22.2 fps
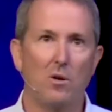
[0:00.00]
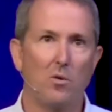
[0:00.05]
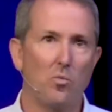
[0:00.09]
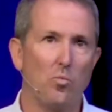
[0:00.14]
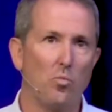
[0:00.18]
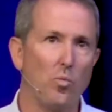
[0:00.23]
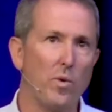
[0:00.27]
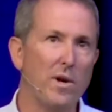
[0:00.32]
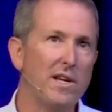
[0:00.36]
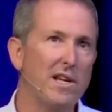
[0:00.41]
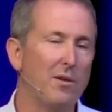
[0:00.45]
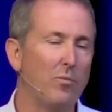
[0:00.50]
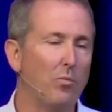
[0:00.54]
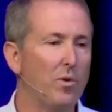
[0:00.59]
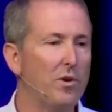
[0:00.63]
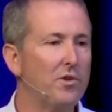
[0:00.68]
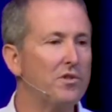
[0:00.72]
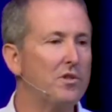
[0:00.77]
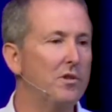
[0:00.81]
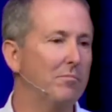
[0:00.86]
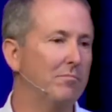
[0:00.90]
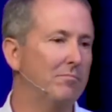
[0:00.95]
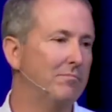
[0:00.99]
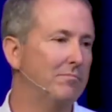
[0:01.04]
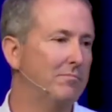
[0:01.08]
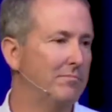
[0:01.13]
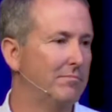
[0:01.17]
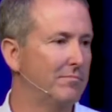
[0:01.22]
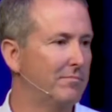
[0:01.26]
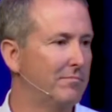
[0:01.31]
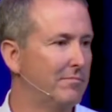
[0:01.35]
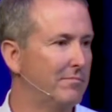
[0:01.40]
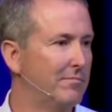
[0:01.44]
we need wisdom
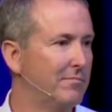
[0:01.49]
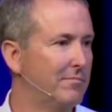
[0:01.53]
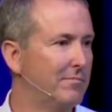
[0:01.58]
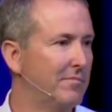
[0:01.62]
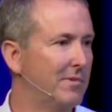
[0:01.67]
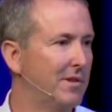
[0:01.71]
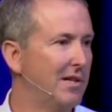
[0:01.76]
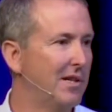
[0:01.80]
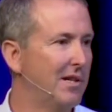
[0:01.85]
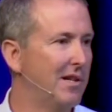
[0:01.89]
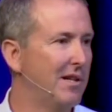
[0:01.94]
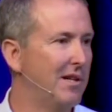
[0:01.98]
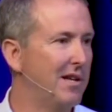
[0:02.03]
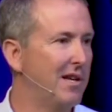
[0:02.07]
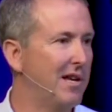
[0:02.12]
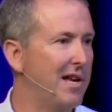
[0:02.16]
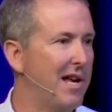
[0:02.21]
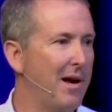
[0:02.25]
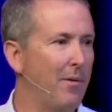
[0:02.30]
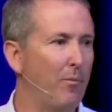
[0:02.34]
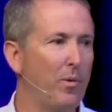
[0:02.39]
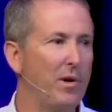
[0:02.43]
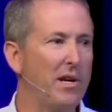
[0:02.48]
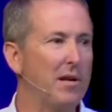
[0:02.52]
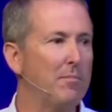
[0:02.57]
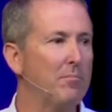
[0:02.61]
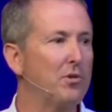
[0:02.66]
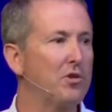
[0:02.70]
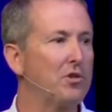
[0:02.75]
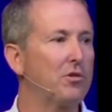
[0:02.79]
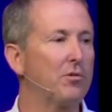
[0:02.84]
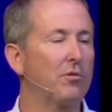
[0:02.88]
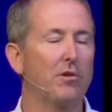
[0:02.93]
and we need
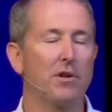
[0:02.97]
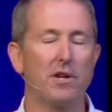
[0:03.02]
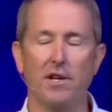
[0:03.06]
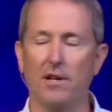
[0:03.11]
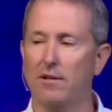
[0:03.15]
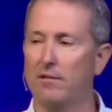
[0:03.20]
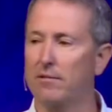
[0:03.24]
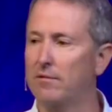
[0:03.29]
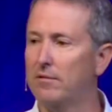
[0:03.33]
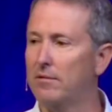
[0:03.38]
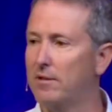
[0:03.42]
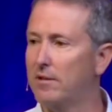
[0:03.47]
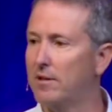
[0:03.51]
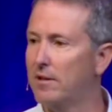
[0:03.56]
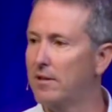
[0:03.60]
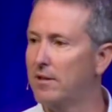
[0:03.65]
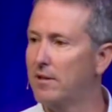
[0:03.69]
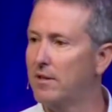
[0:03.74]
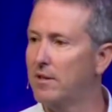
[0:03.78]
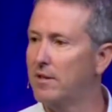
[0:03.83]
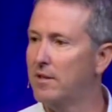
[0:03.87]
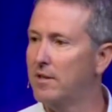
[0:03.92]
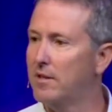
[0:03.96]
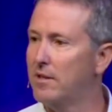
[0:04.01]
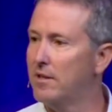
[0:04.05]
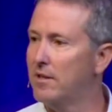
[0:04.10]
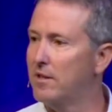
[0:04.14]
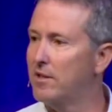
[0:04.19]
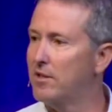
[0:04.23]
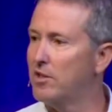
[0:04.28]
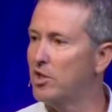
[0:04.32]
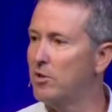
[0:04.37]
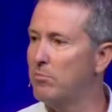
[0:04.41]
maturity
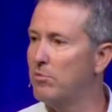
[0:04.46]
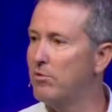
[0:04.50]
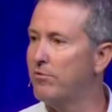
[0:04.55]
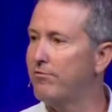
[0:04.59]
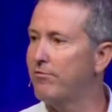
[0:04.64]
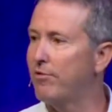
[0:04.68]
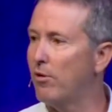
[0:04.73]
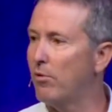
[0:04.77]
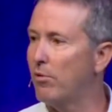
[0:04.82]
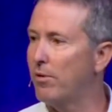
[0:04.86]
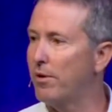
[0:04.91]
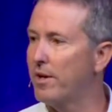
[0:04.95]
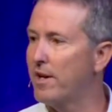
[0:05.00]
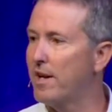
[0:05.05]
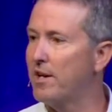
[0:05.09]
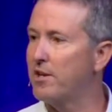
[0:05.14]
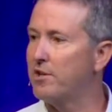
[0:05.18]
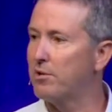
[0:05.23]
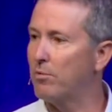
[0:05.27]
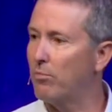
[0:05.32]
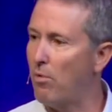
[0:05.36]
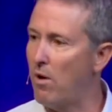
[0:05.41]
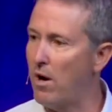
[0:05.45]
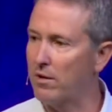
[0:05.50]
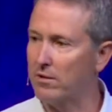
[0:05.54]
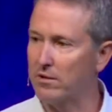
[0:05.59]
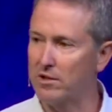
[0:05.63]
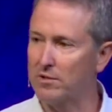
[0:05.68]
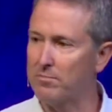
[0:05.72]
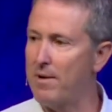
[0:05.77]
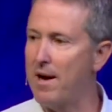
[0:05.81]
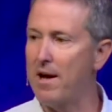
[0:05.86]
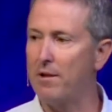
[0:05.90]
to move forward and to walk
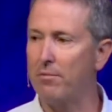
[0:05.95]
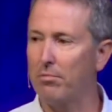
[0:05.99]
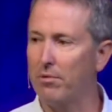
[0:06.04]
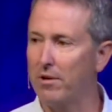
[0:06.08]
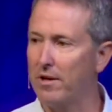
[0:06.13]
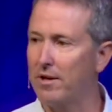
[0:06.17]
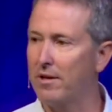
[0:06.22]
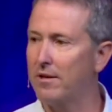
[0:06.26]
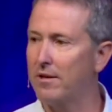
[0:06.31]
this pathway